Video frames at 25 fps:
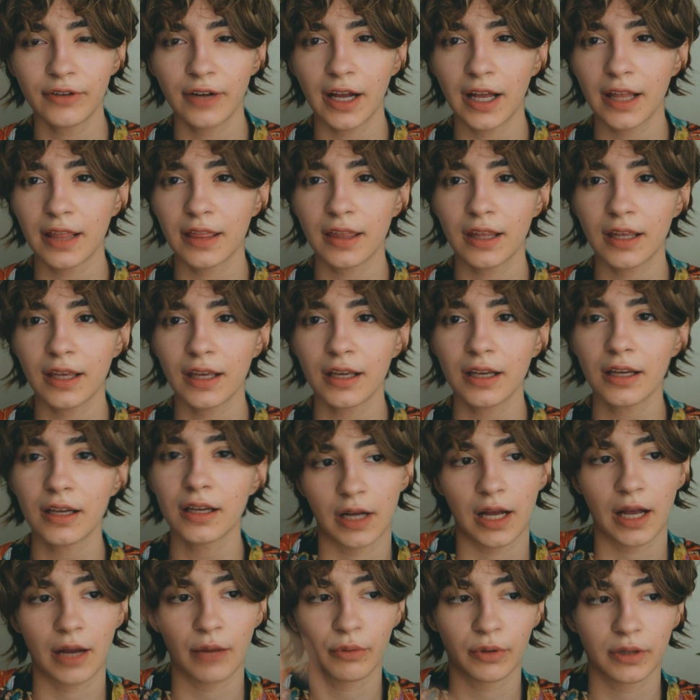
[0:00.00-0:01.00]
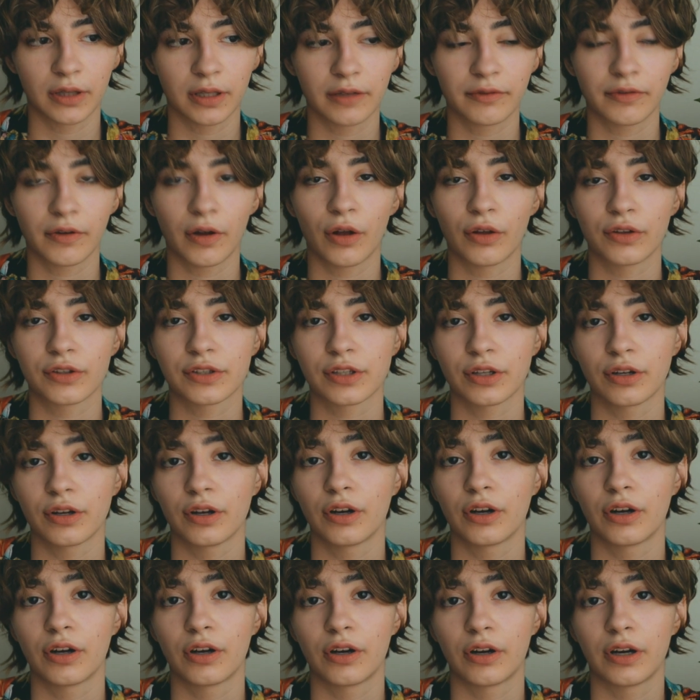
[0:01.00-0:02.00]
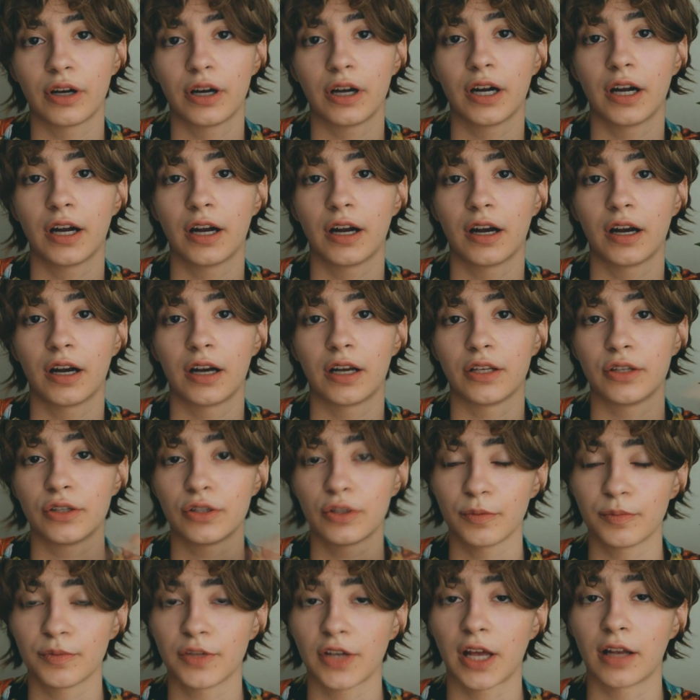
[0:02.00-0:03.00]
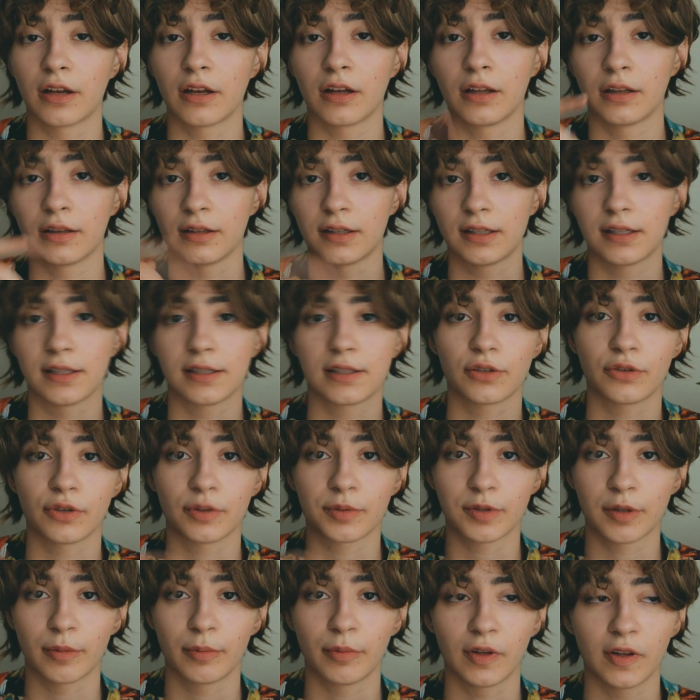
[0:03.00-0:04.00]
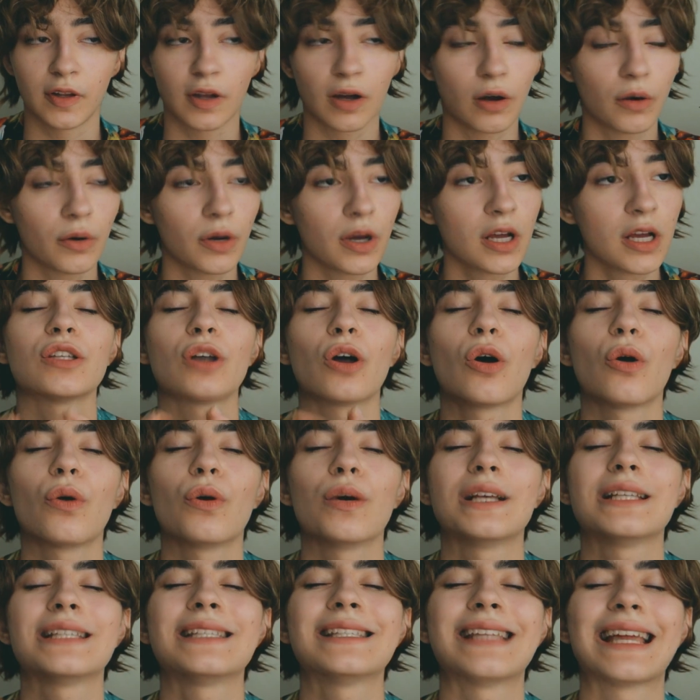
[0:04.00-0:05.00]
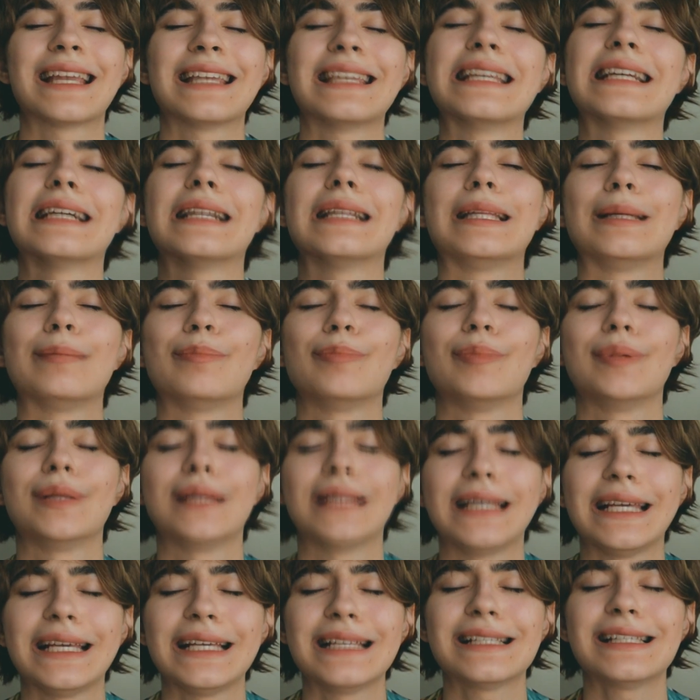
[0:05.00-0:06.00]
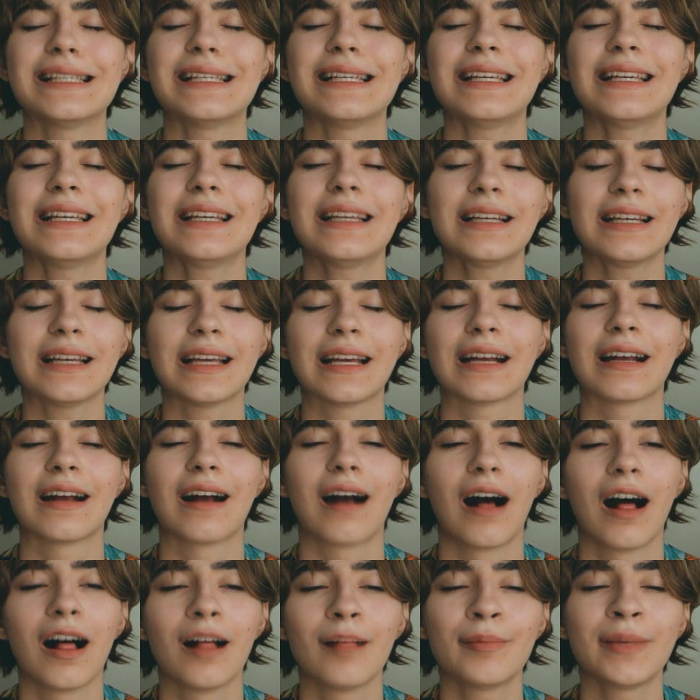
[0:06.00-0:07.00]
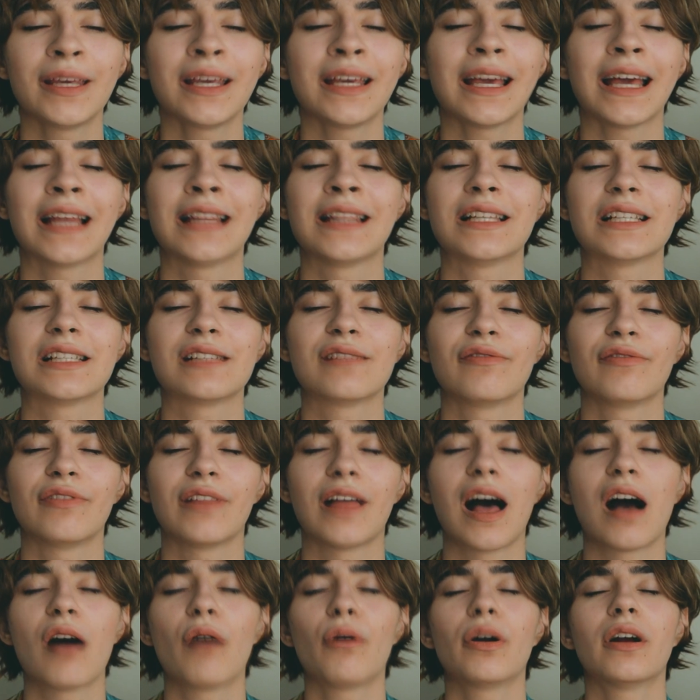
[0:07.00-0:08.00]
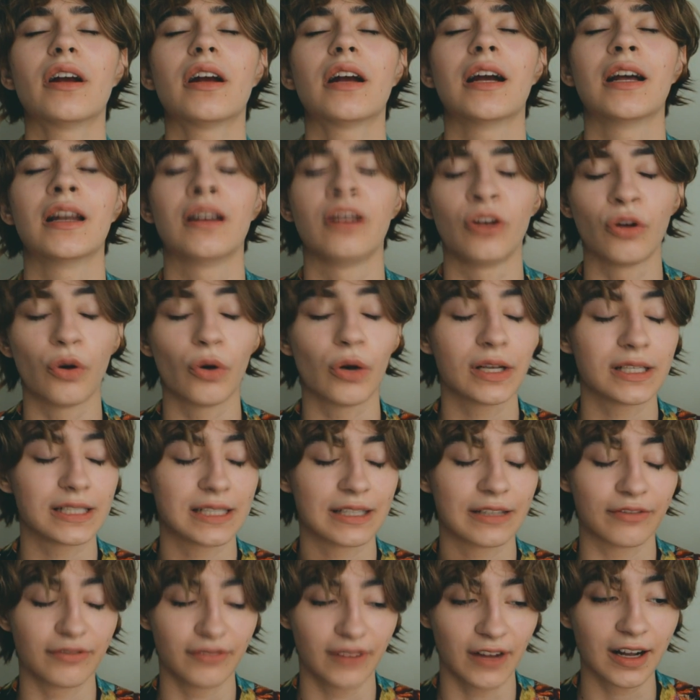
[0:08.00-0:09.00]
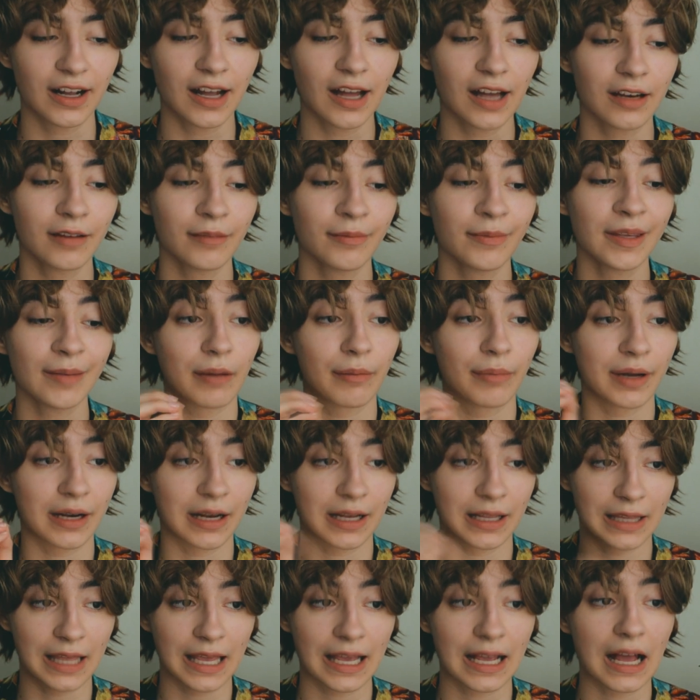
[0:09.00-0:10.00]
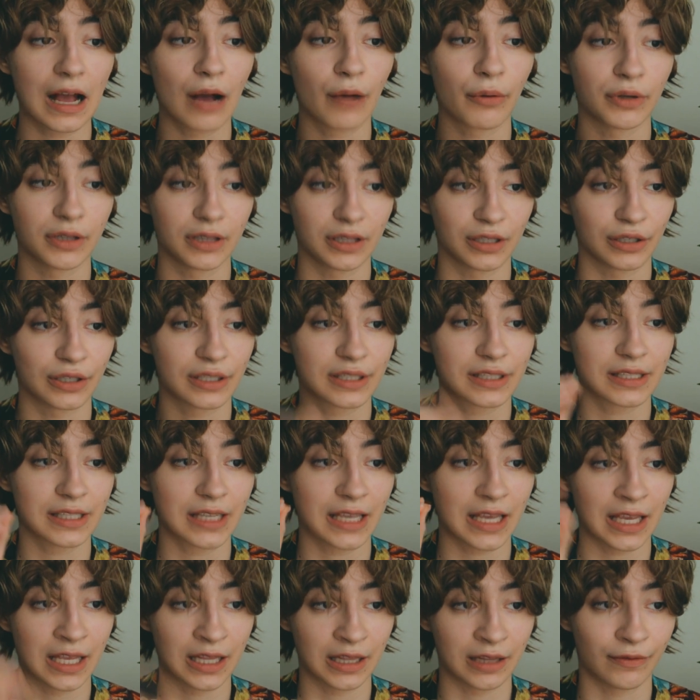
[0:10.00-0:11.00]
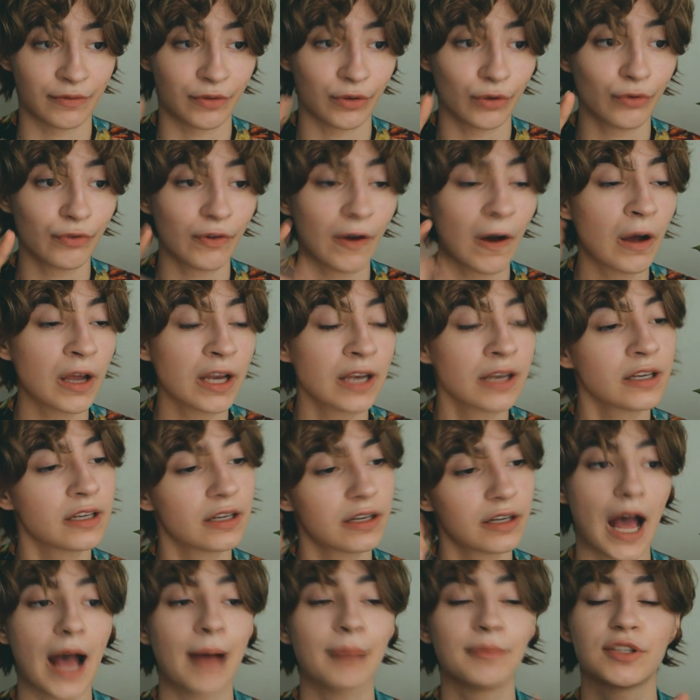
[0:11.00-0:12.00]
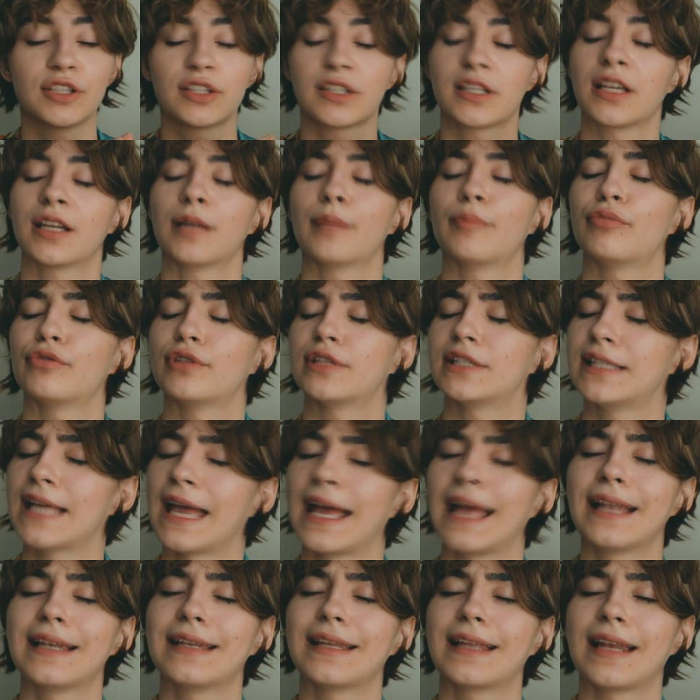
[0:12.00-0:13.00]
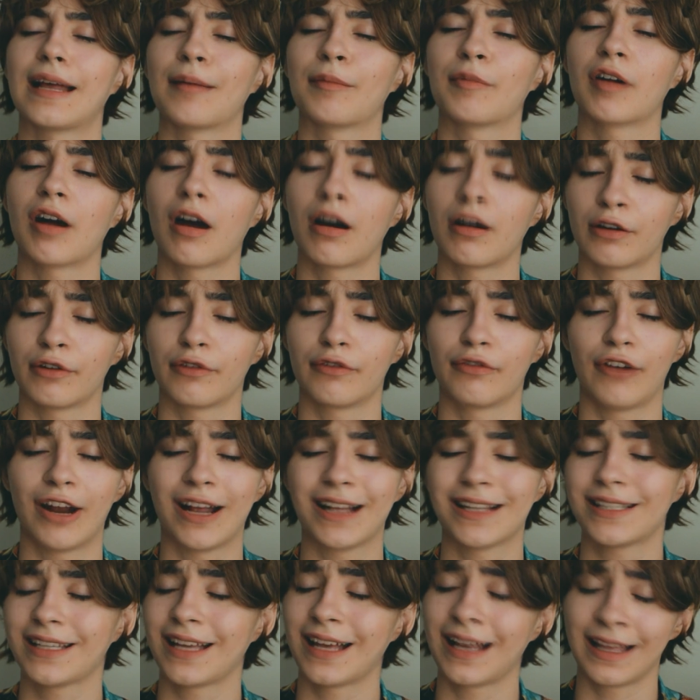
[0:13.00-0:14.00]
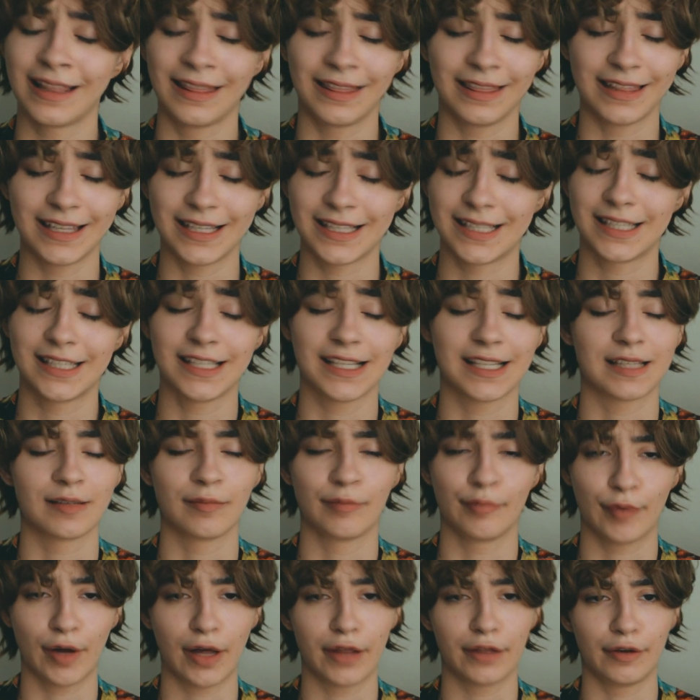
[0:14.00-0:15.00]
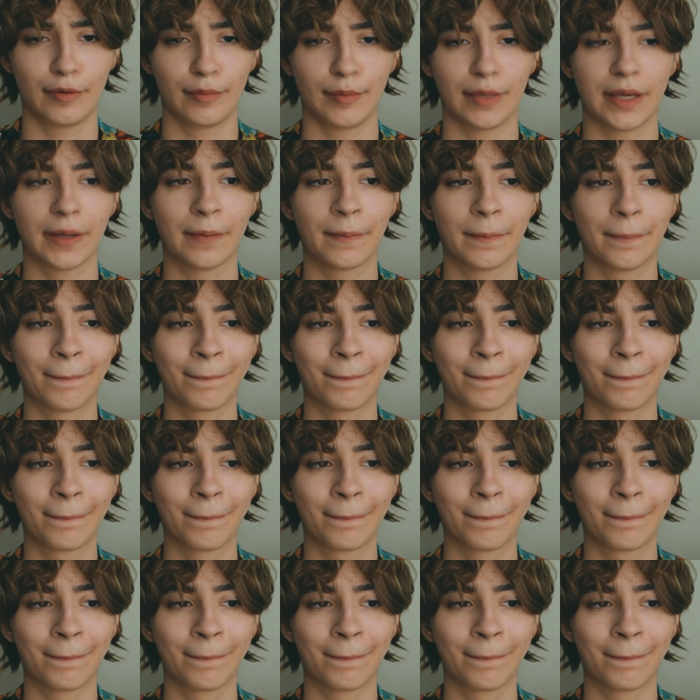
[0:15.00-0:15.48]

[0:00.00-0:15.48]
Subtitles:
I think. I will leave also her YouTube channel in the description below. So aesthetically pleasing and calming, and this flower annoys the fuck out of me, but I like how it looks in the viewfinder. I'm just gonna pretend that I'm Connor Franta and this doesn't bother me.